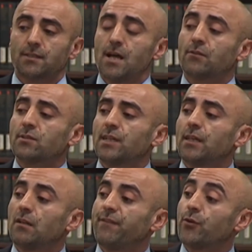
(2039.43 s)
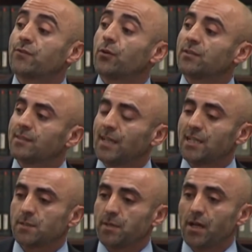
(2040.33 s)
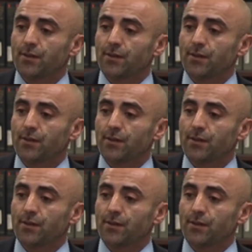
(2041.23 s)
It's not to say they'll vote for the C H P.